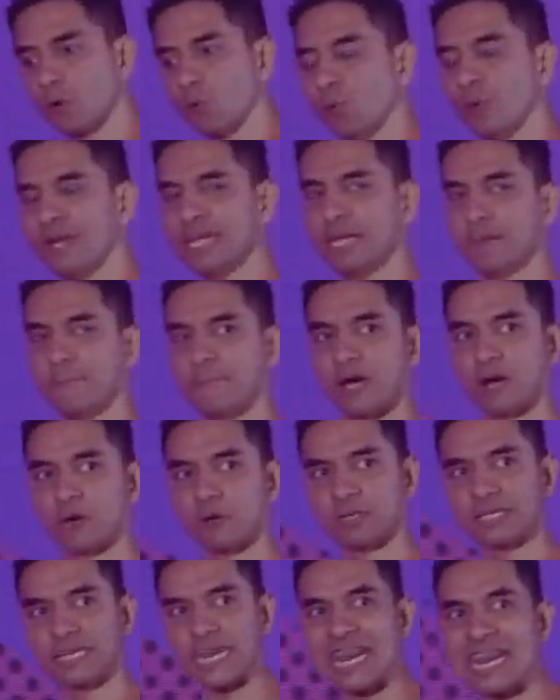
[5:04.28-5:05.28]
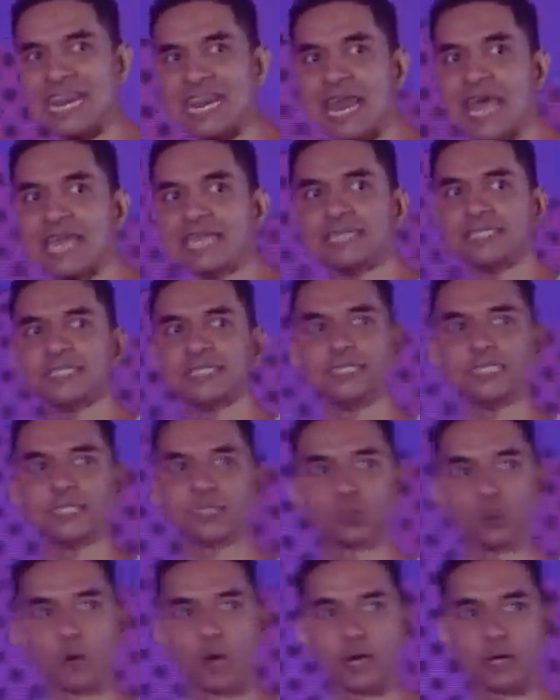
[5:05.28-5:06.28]
Within about 90
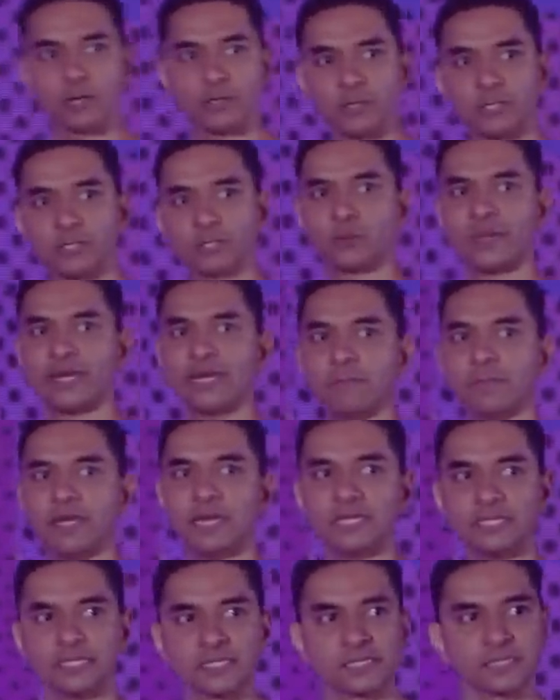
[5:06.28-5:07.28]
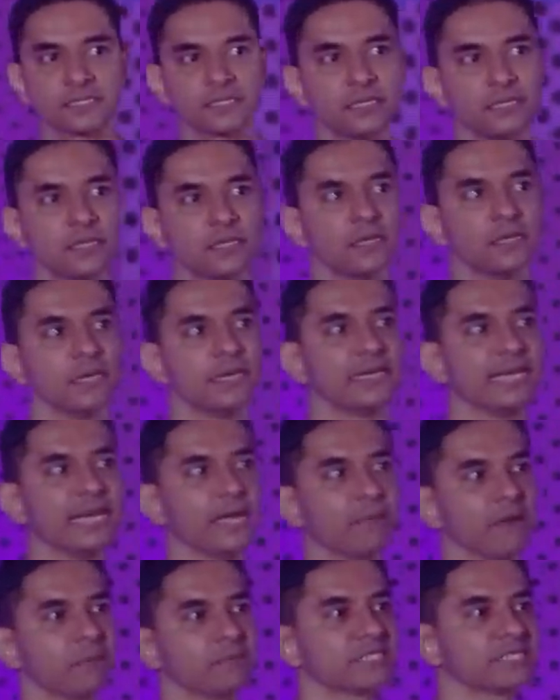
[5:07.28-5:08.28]
to 120 minutes, the
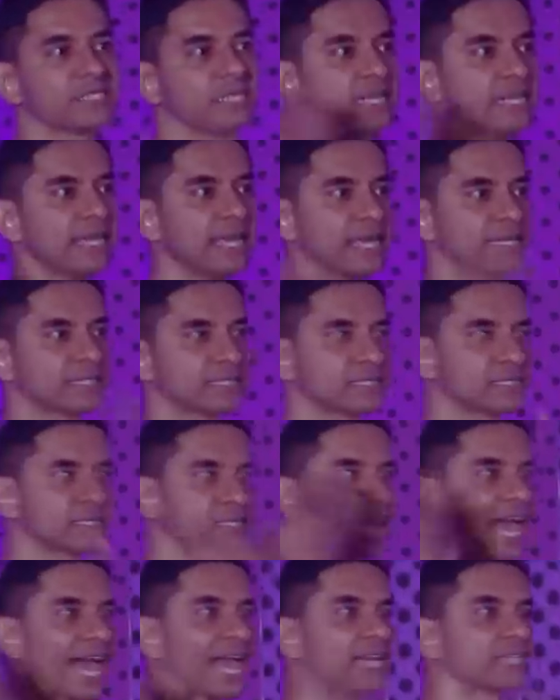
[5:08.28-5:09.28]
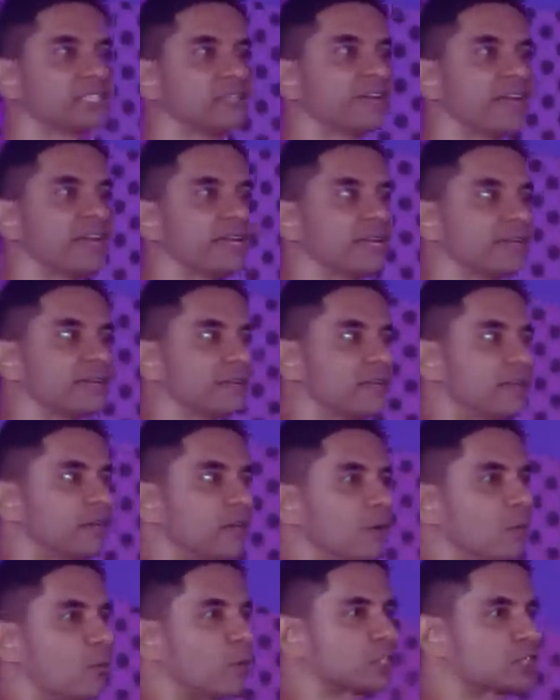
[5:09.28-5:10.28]
MMC gets activated.
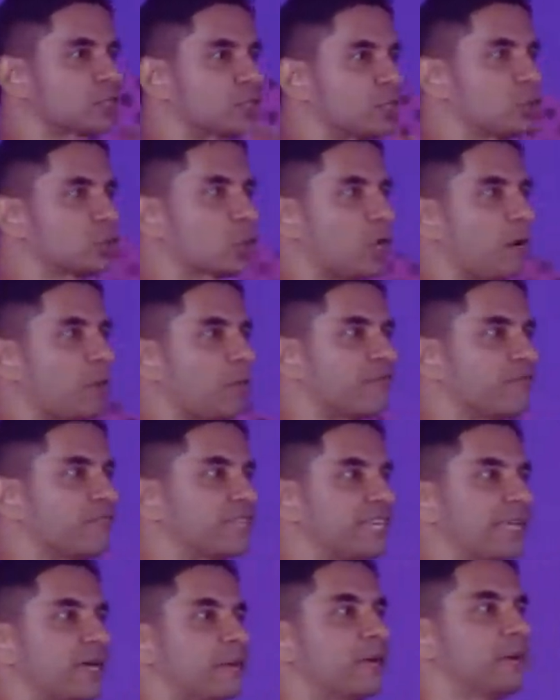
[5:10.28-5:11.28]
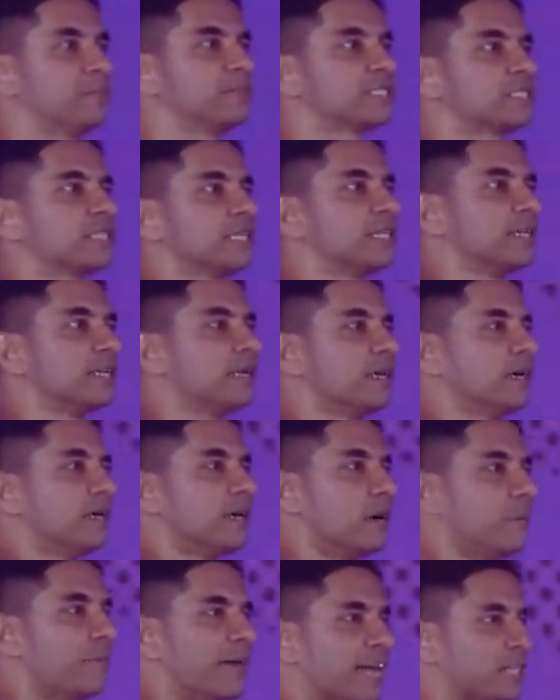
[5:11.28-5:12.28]
What's the job of the MMC?
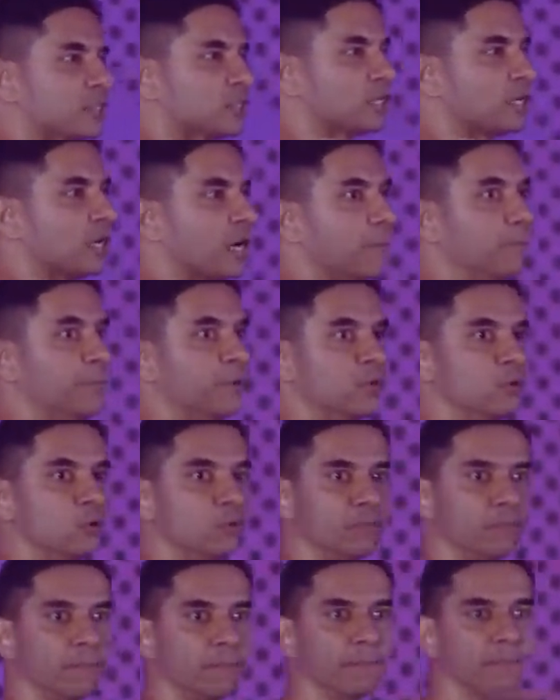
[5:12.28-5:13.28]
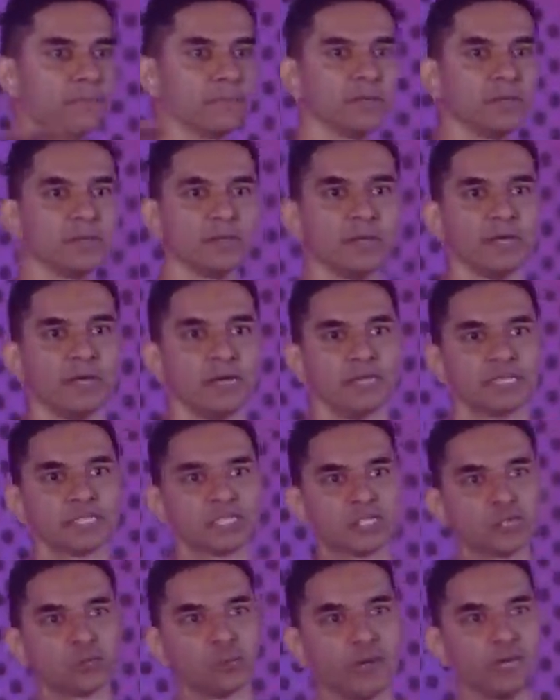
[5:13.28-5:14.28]
Imagine a broom
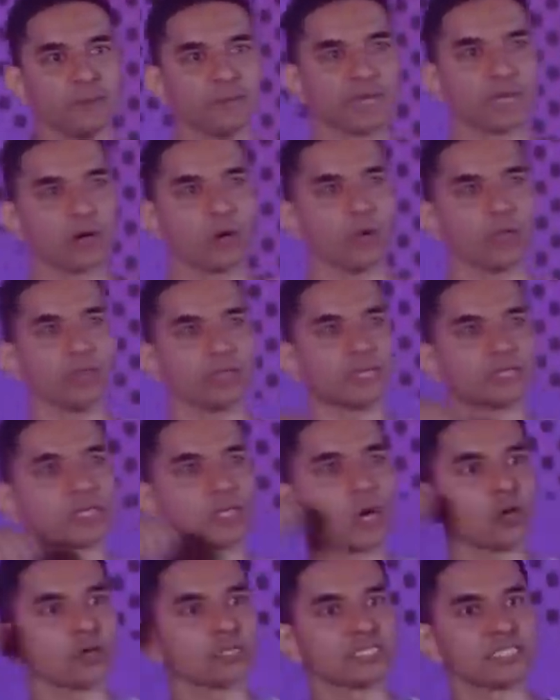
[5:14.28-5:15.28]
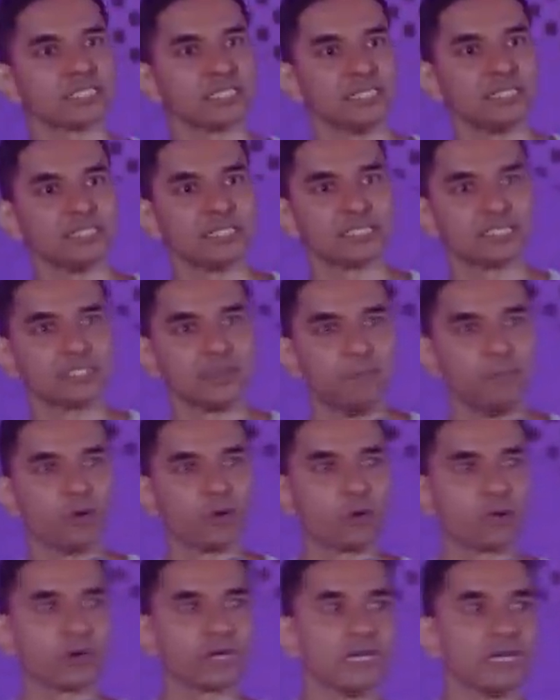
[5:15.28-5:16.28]
sweeping all the toxins, the
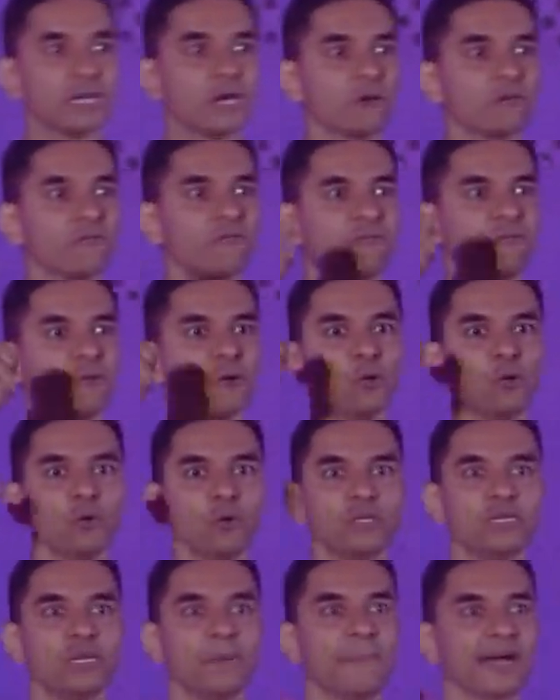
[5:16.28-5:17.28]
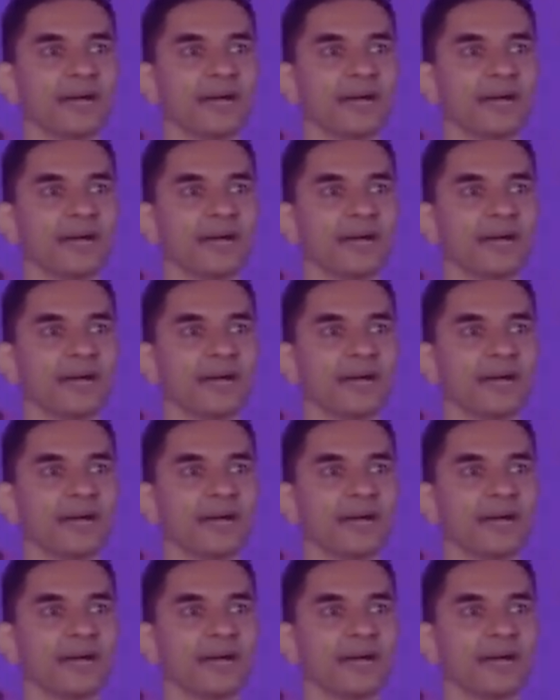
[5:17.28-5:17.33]
broken down food, the